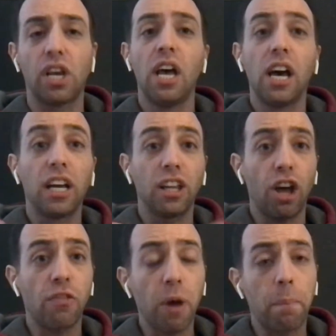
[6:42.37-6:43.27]
a
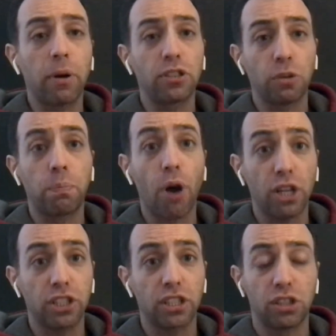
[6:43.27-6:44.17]
lot of my personal
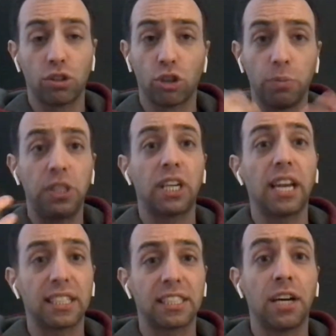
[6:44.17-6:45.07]
projects to Clube de
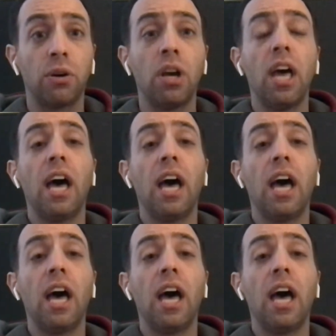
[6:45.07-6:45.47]
Criação,